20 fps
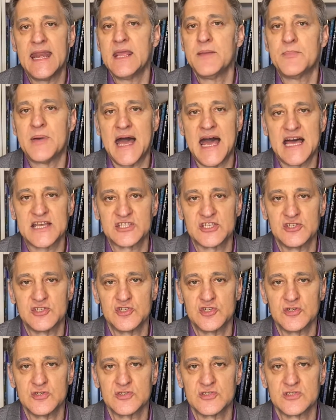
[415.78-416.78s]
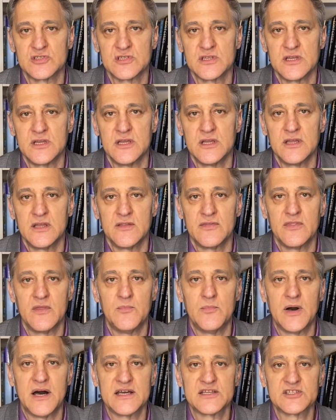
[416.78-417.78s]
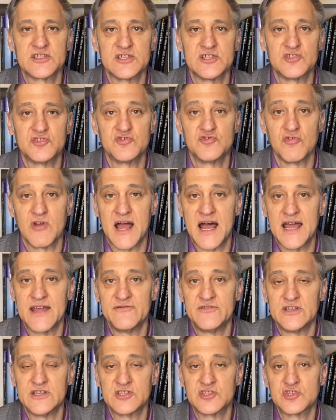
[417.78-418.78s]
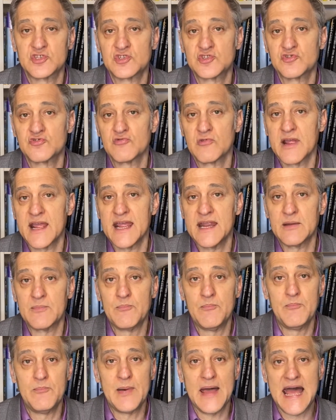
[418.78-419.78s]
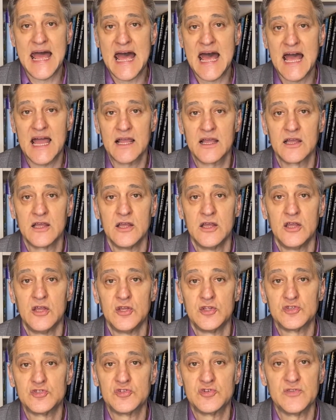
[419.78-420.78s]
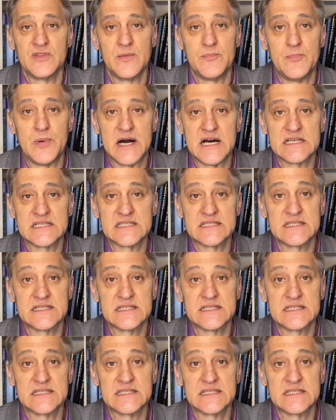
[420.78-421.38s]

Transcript: passengers. The bus is driving straight back to the bus